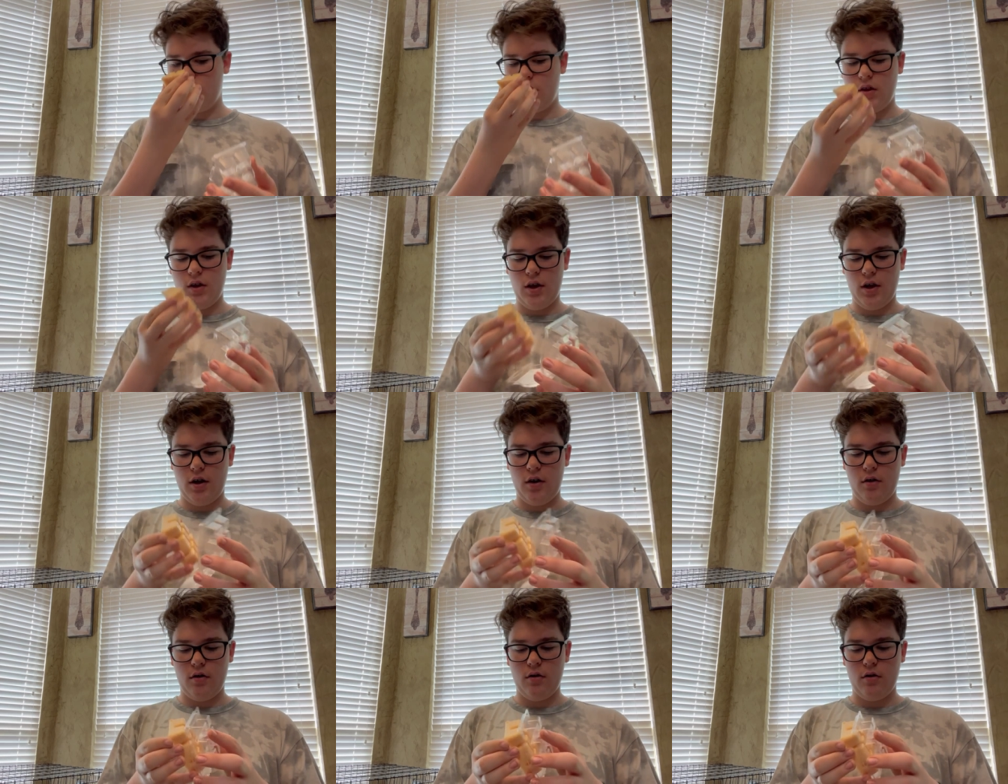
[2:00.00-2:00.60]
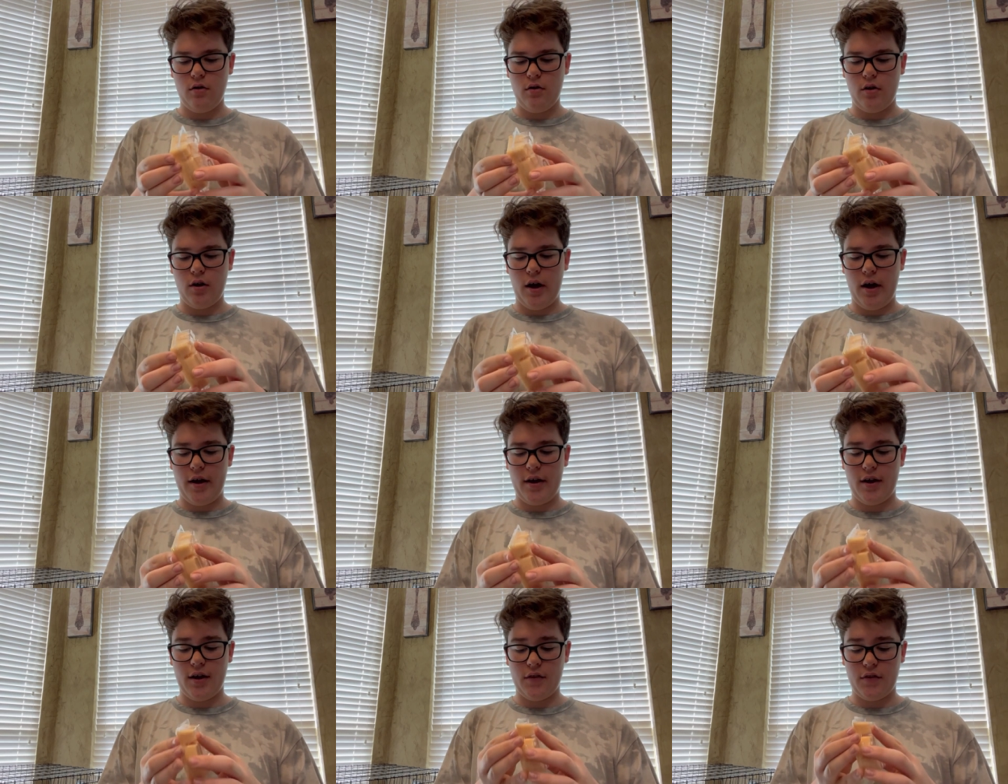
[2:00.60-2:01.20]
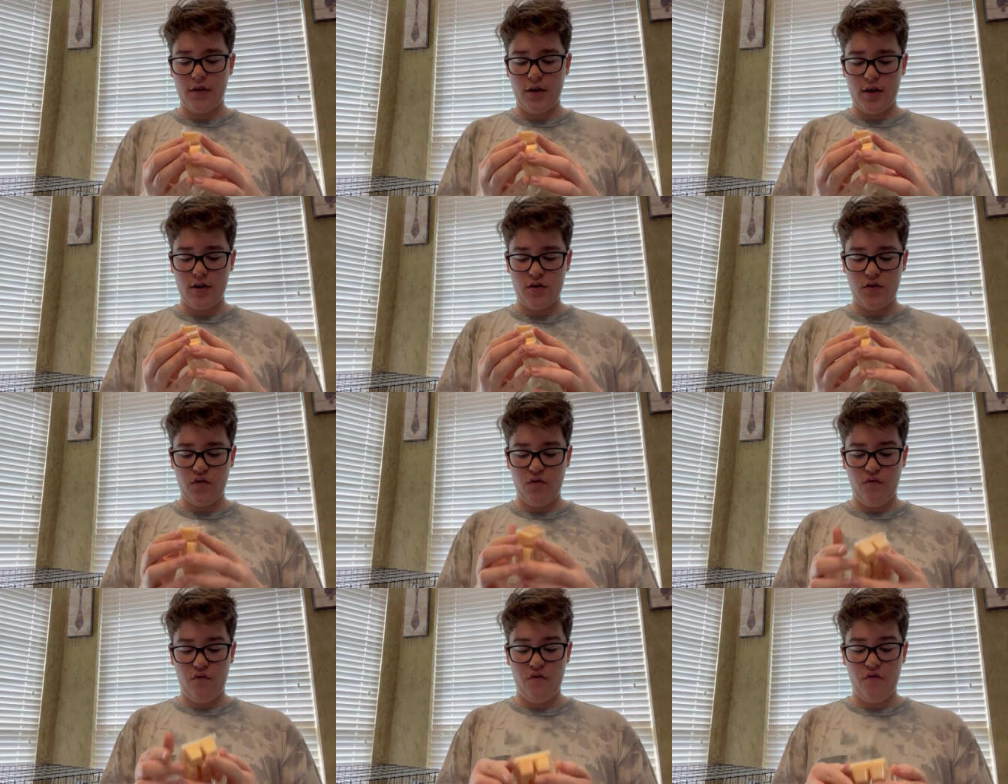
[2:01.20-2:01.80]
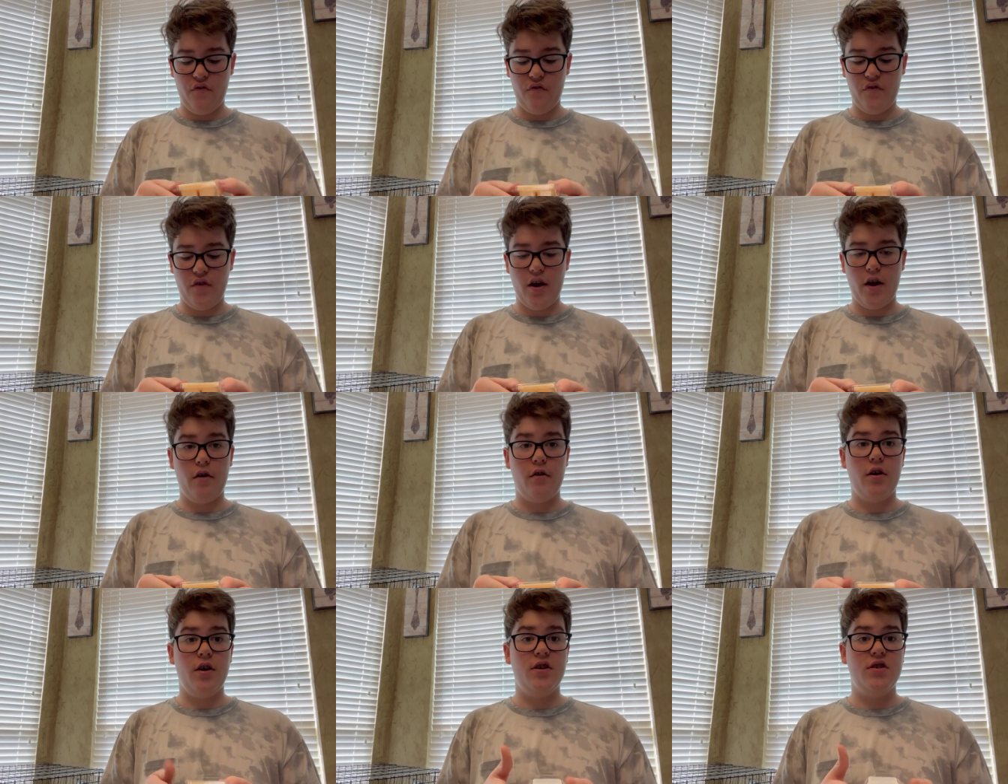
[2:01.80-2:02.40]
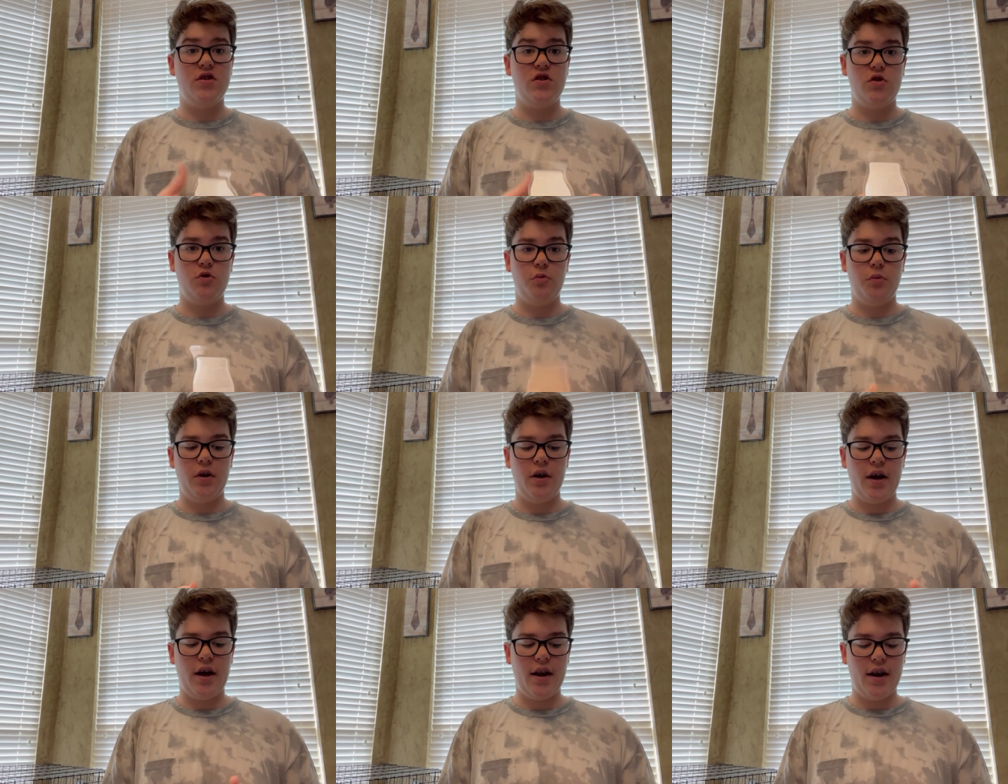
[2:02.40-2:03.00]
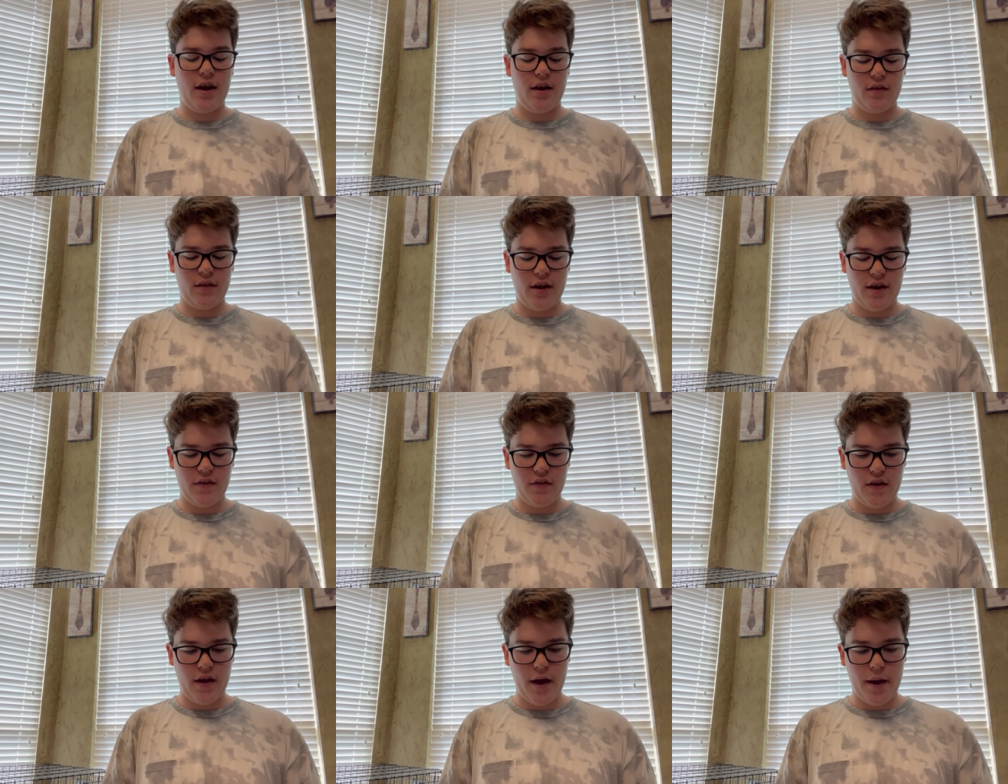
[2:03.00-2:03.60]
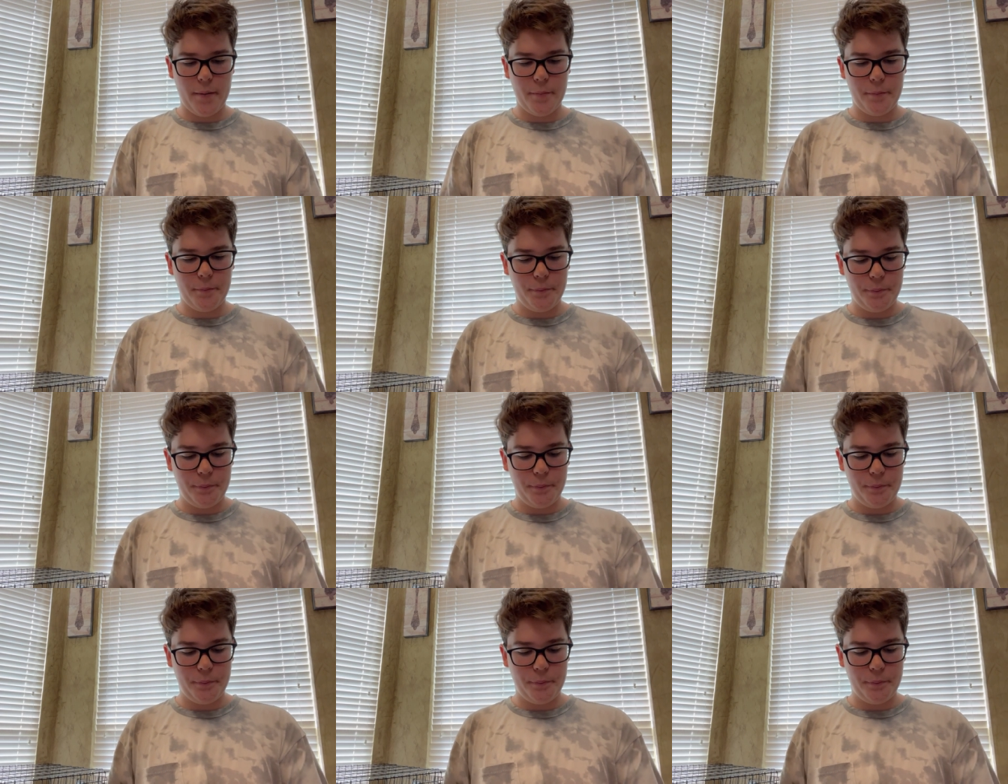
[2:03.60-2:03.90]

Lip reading: Yeah, I get that. It's very sweet, and I like that.